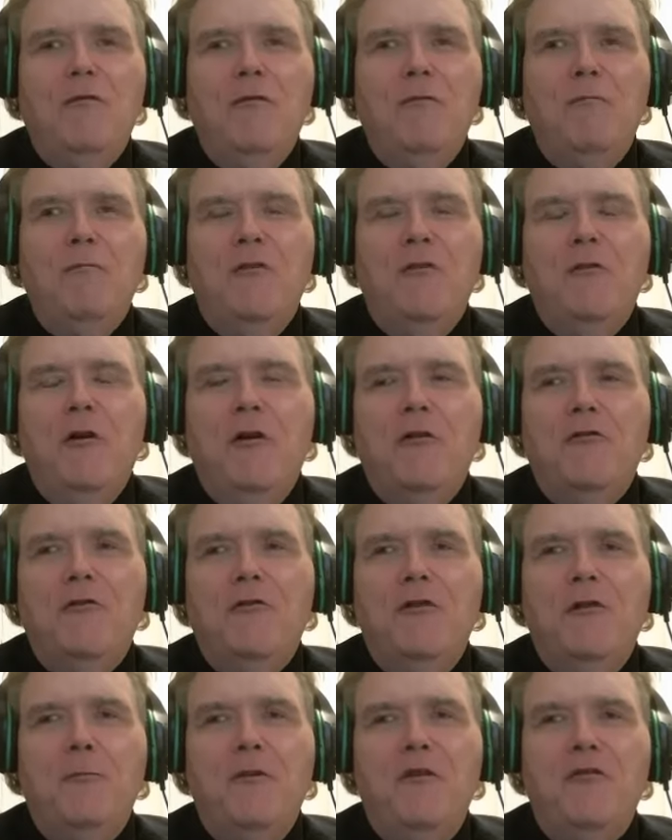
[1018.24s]
there are
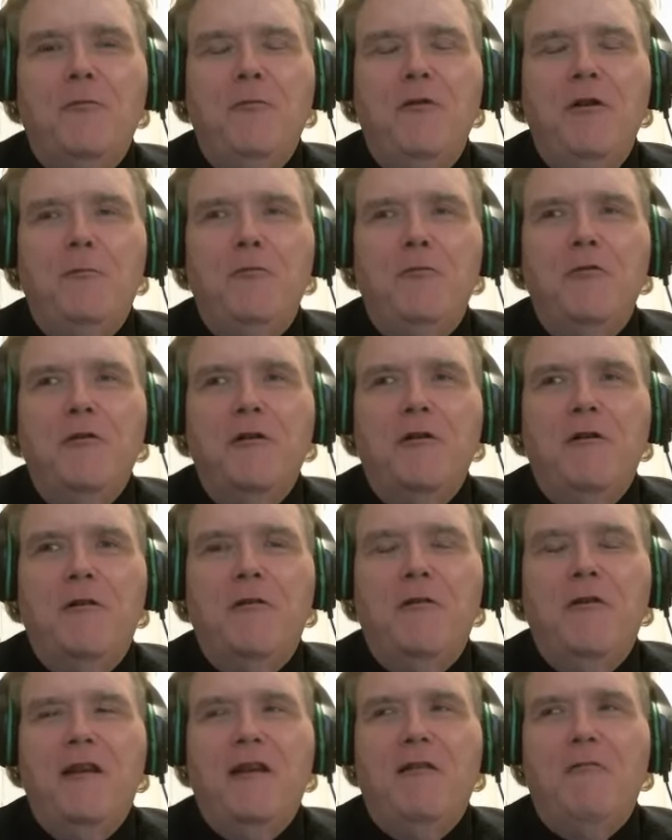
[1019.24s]
going to be some people who are going
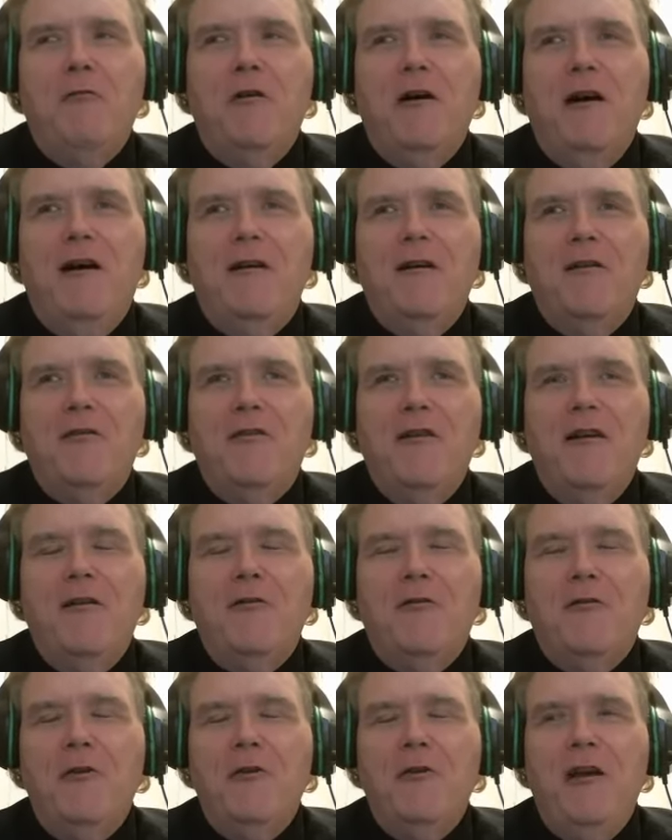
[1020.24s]
to think, well, Alex
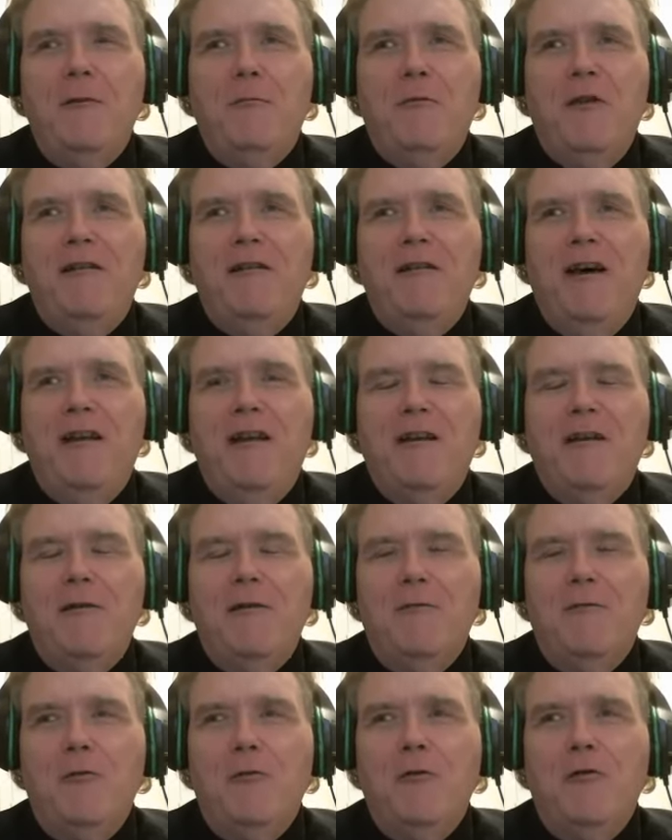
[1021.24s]
sounds great, but I doubt I can
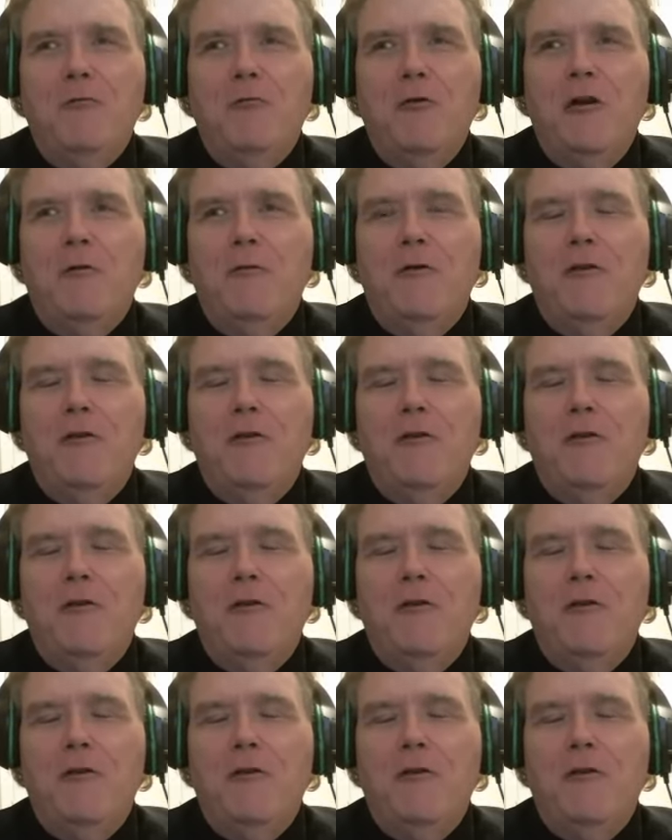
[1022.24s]
afford to work with